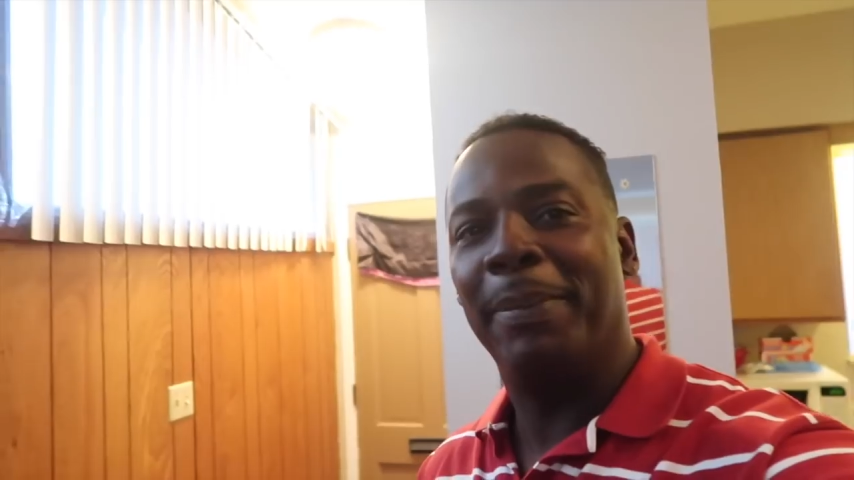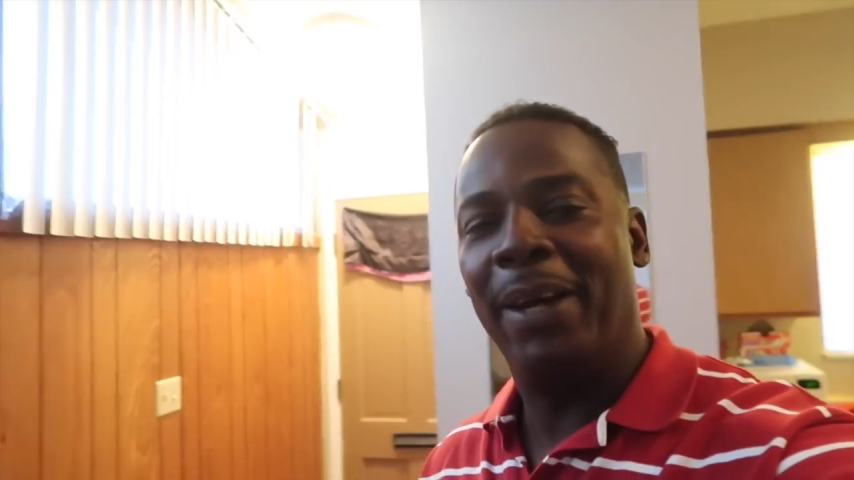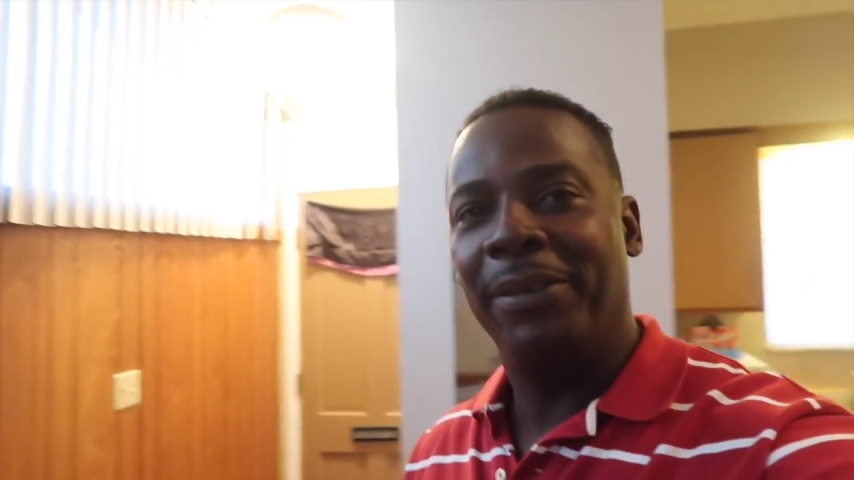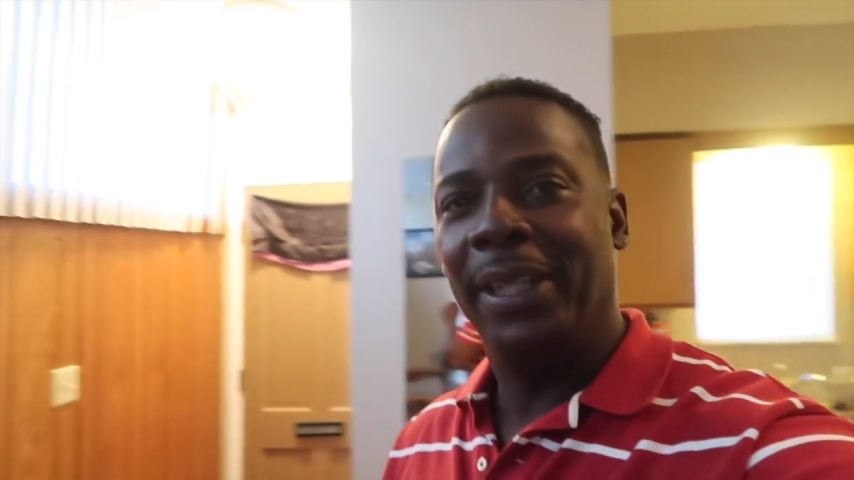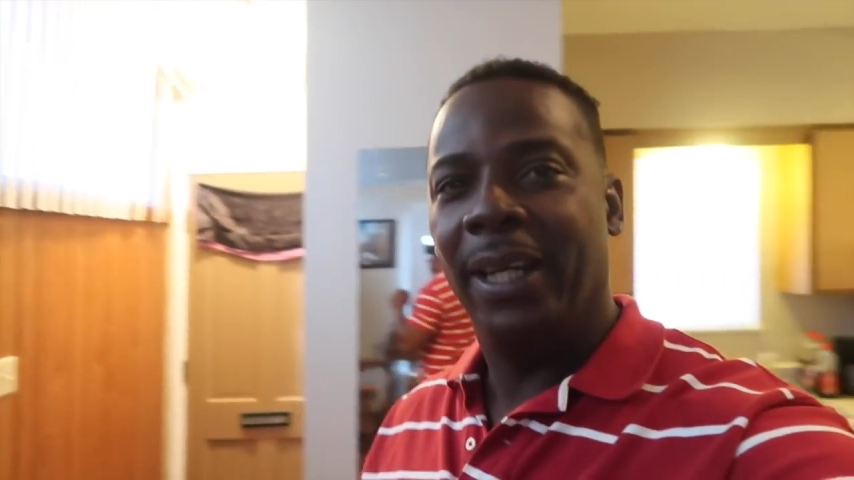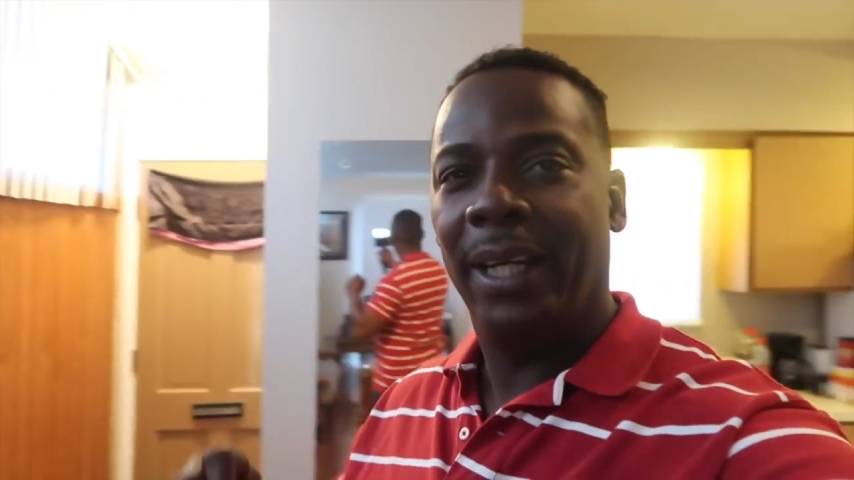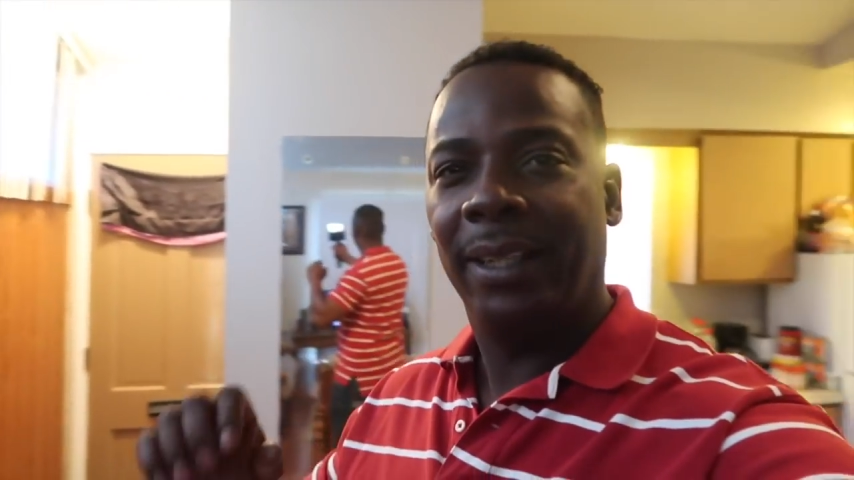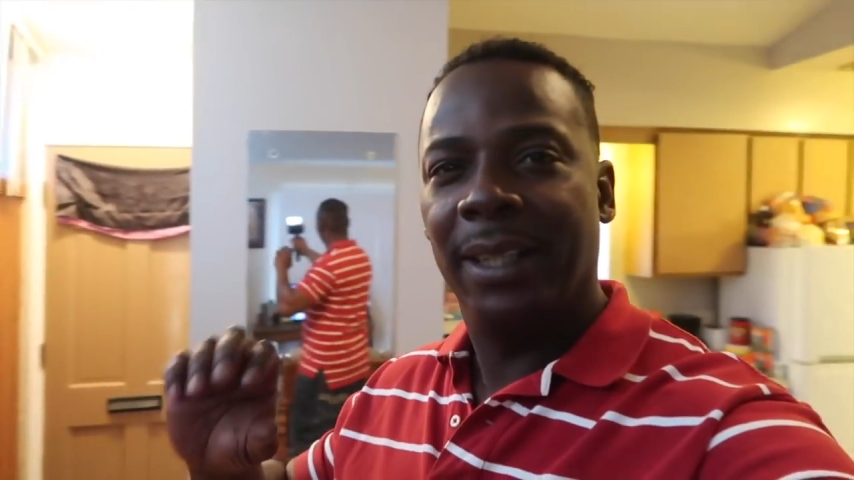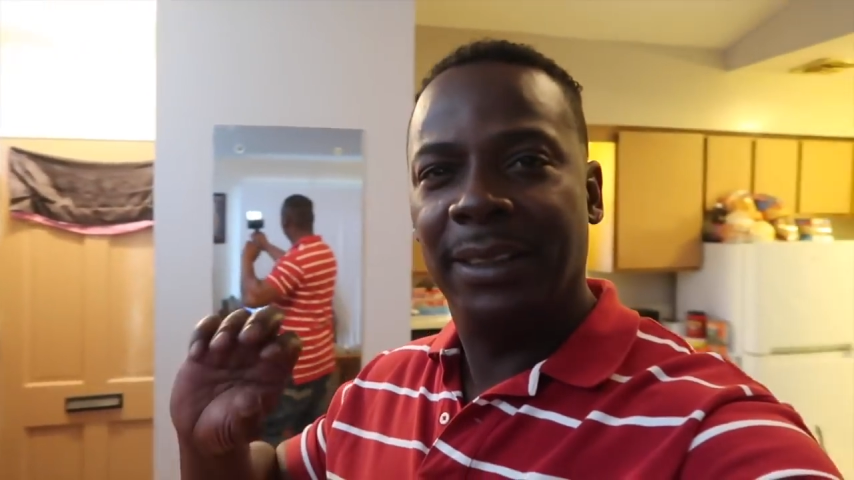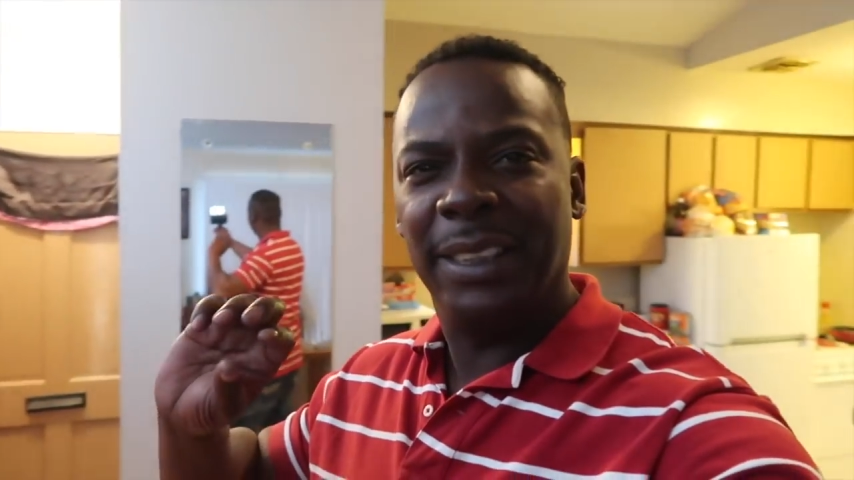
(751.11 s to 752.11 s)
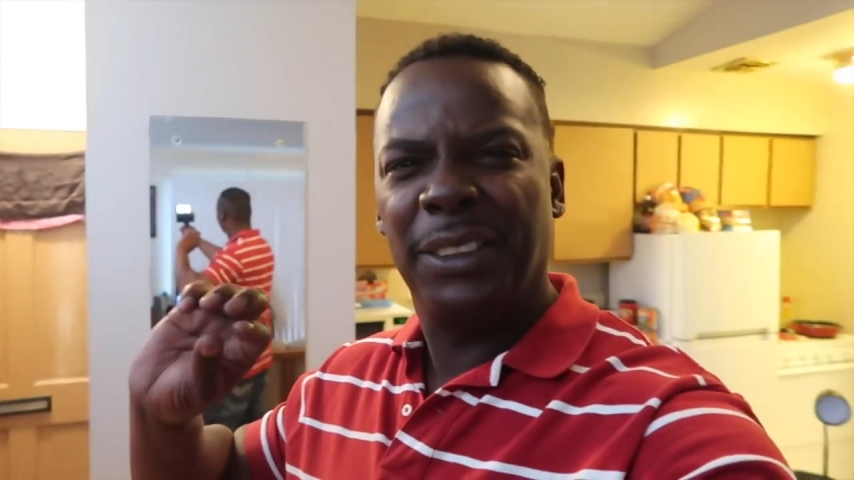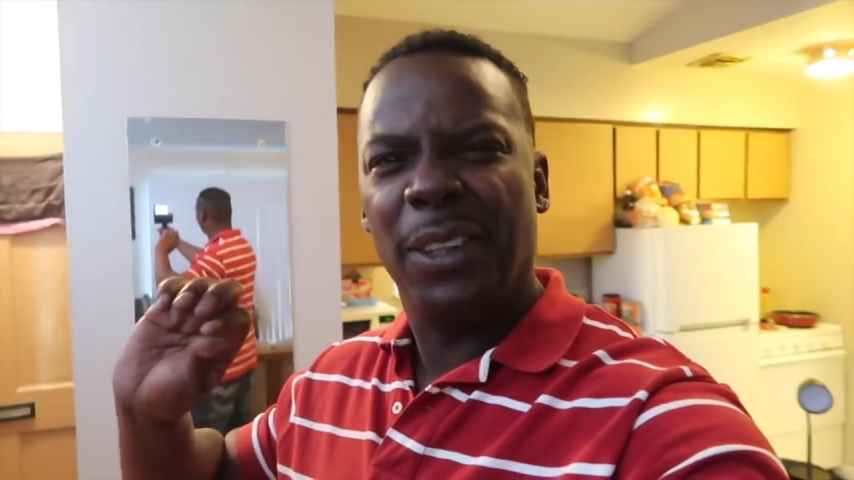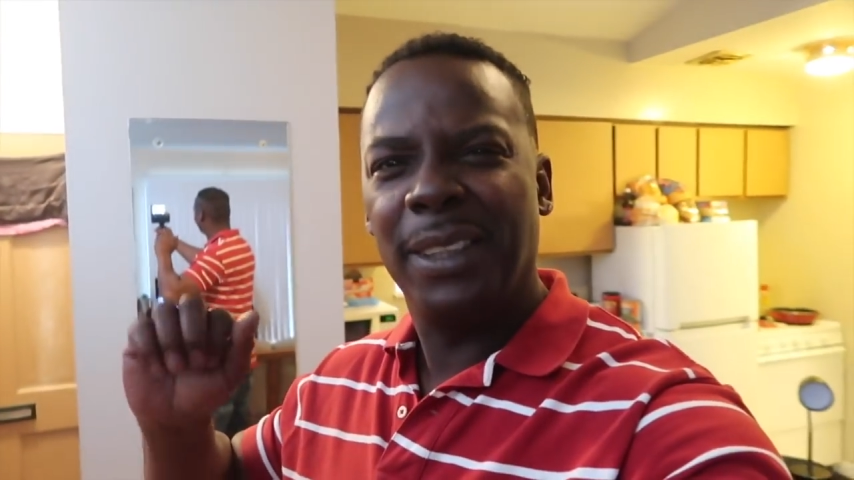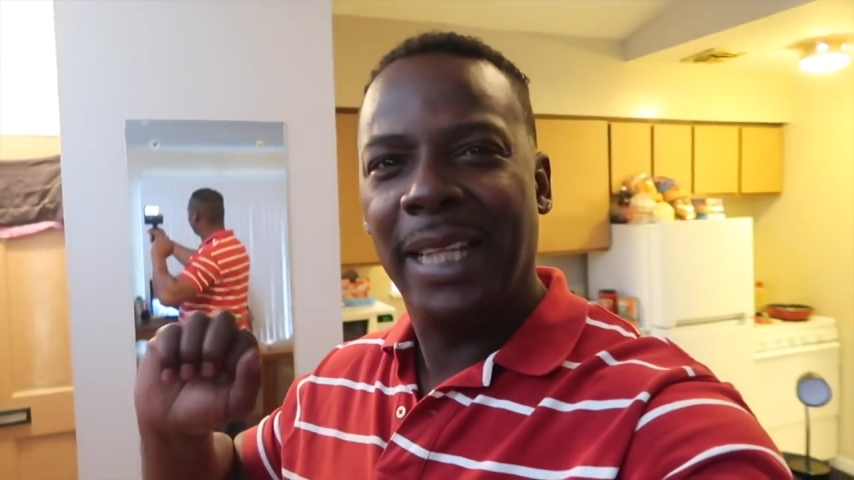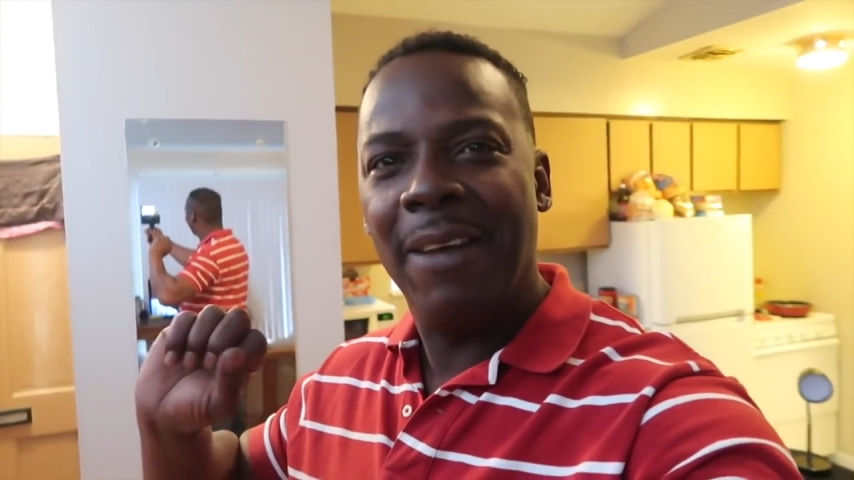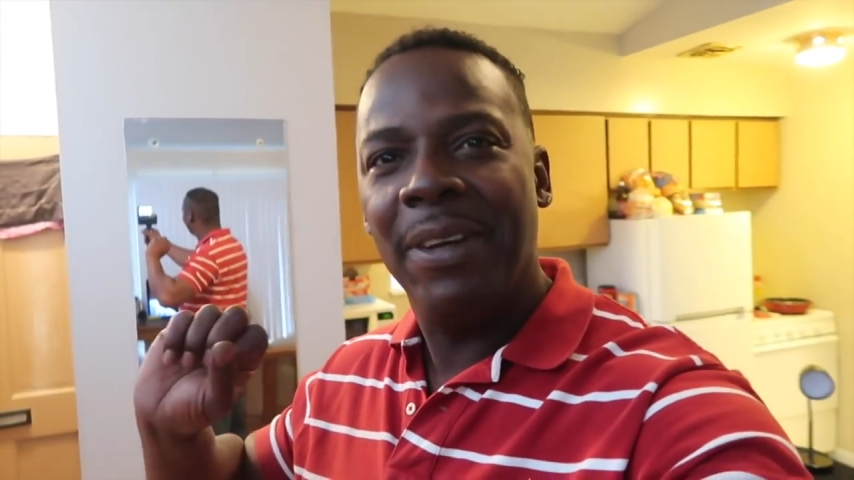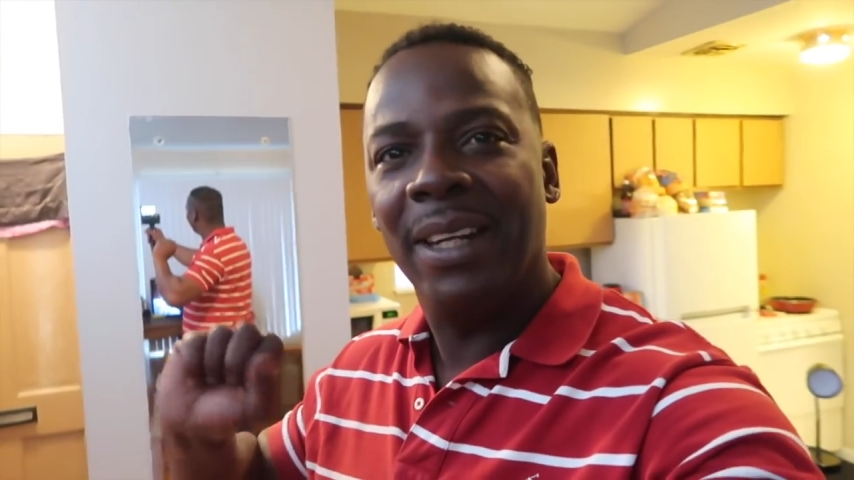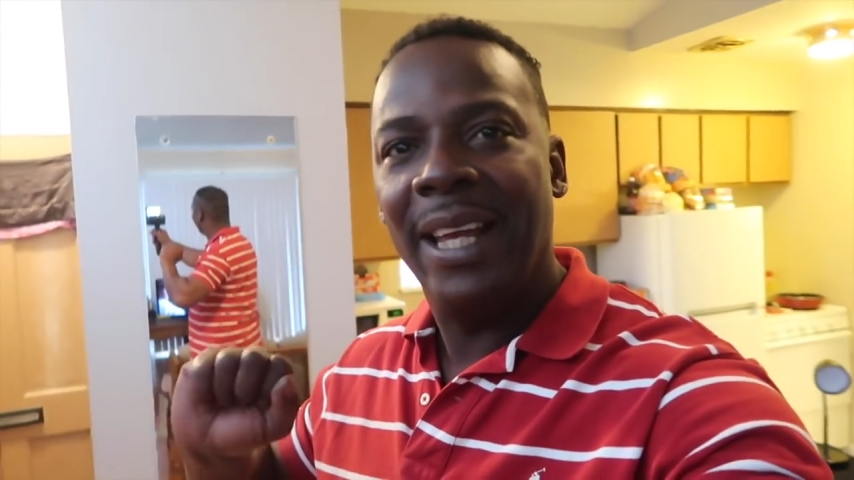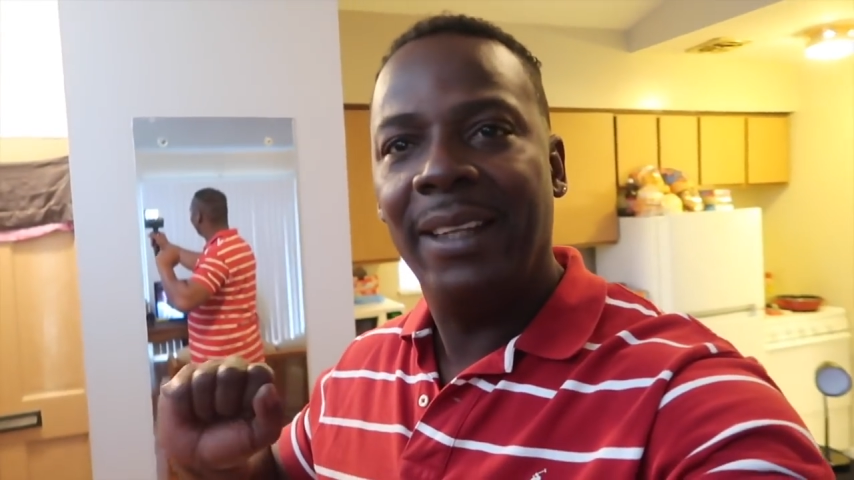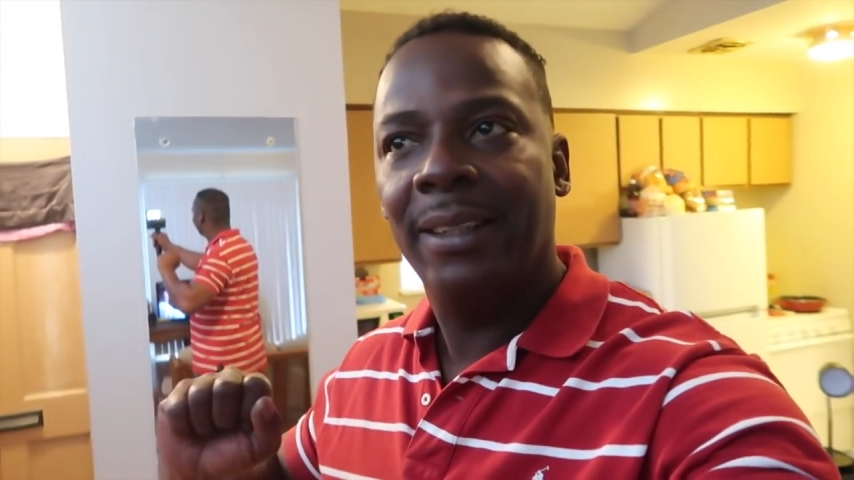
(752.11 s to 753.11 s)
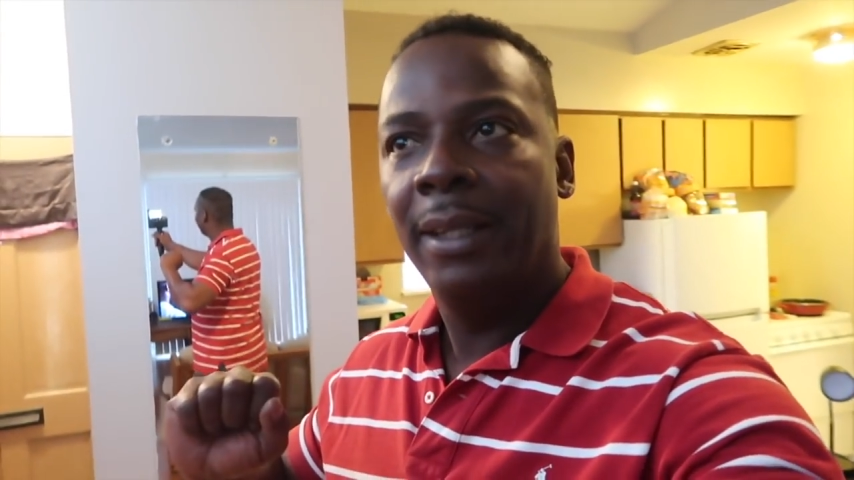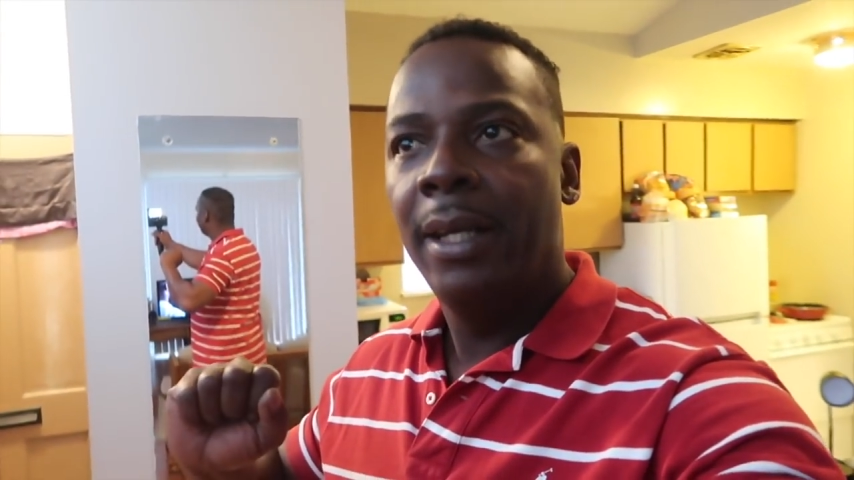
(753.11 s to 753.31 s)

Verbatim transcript: about done because it starts having like,